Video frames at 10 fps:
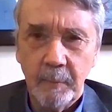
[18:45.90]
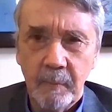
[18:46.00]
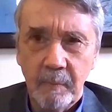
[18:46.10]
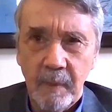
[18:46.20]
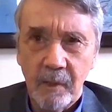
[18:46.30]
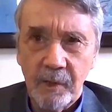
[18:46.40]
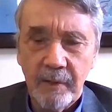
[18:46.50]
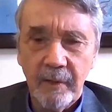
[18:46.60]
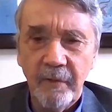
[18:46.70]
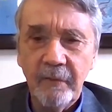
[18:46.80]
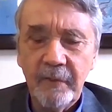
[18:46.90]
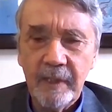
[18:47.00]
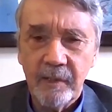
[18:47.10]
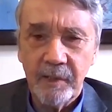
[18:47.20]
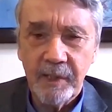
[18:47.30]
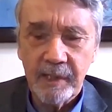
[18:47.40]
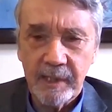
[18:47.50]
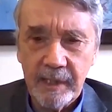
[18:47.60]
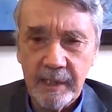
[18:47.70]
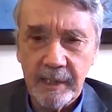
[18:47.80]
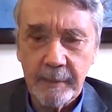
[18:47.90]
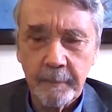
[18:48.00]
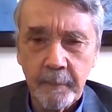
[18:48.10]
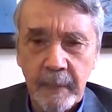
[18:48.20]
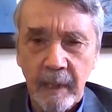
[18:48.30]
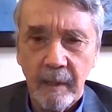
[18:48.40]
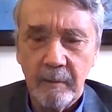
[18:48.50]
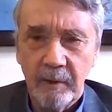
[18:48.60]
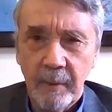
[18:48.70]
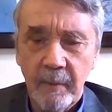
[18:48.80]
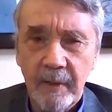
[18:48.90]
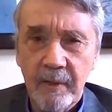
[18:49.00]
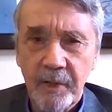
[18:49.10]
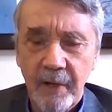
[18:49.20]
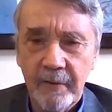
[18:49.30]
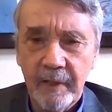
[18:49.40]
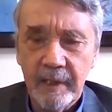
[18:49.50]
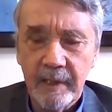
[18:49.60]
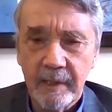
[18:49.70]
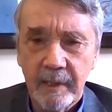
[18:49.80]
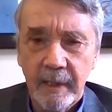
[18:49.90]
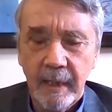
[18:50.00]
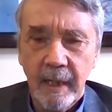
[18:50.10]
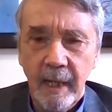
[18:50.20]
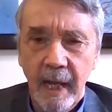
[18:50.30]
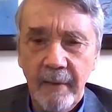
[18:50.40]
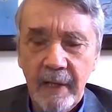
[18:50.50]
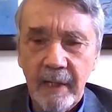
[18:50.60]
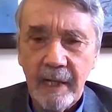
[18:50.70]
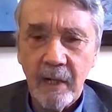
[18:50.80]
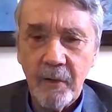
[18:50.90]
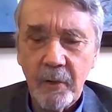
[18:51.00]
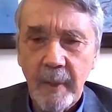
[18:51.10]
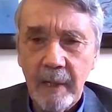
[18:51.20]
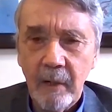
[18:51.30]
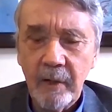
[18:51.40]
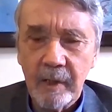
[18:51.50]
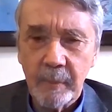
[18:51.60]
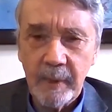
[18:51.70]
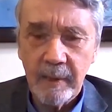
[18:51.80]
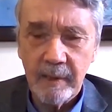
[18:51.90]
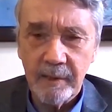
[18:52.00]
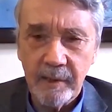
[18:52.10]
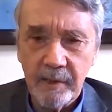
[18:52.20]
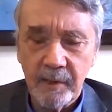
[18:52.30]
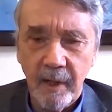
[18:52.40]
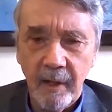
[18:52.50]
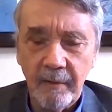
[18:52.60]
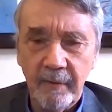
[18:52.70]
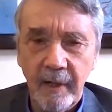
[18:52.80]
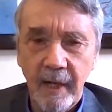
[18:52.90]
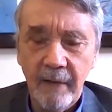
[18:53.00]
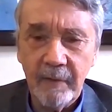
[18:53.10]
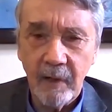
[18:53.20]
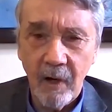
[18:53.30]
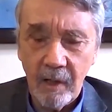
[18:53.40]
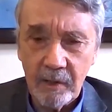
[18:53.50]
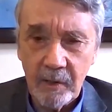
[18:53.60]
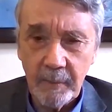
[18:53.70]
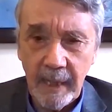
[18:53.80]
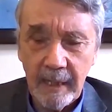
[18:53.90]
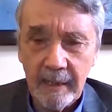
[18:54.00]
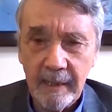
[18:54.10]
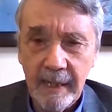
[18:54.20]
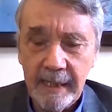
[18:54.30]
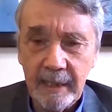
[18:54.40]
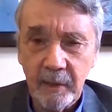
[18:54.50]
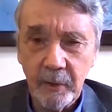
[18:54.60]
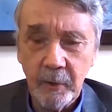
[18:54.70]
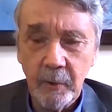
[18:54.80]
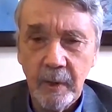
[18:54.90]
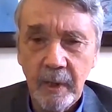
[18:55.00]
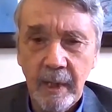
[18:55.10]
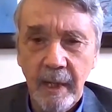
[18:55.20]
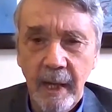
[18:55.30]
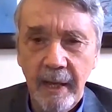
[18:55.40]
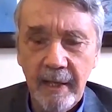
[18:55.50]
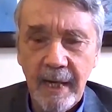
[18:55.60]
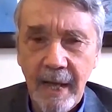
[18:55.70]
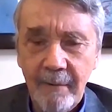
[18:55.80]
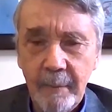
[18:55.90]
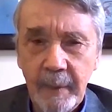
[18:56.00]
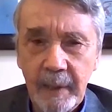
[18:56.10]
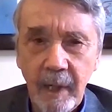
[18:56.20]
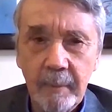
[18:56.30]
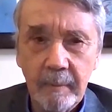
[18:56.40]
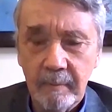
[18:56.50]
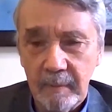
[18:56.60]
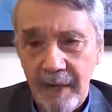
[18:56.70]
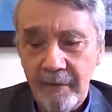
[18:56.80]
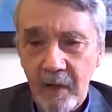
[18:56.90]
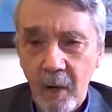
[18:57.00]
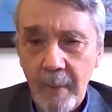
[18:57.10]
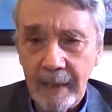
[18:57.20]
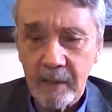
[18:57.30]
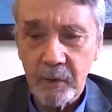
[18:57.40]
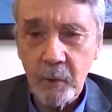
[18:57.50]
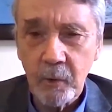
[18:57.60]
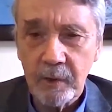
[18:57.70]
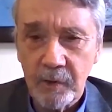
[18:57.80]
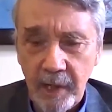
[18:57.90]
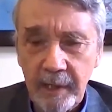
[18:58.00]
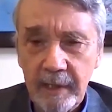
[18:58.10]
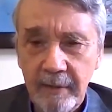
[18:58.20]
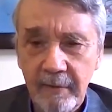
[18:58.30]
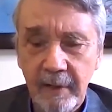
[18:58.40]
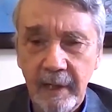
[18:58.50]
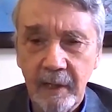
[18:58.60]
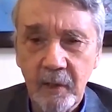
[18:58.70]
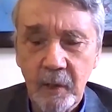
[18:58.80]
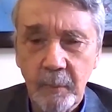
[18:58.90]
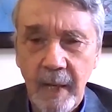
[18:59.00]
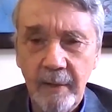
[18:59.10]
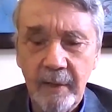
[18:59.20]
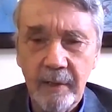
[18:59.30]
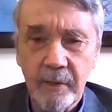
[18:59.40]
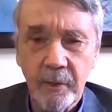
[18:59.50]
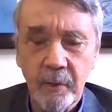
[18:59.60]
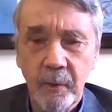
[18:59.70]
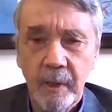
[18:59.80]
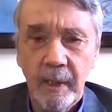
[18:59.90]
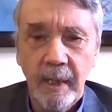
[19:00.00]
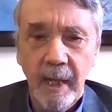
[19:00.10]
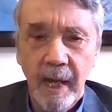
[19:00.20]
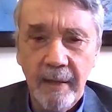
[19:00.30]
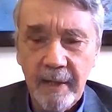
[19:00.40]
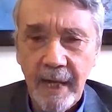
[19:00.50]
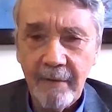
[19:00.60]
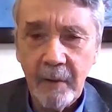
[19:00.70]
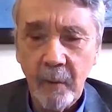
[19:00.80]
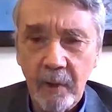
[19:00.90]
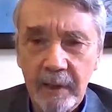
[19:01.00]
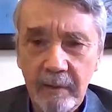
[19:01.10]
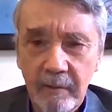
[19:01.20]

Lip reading: mostly in the 50s and 60s, some in the 70s. And then I go through my own experiences of having gone to Tibet in 82 and then having gone back to school and studied everything I could about the issue, and then having worked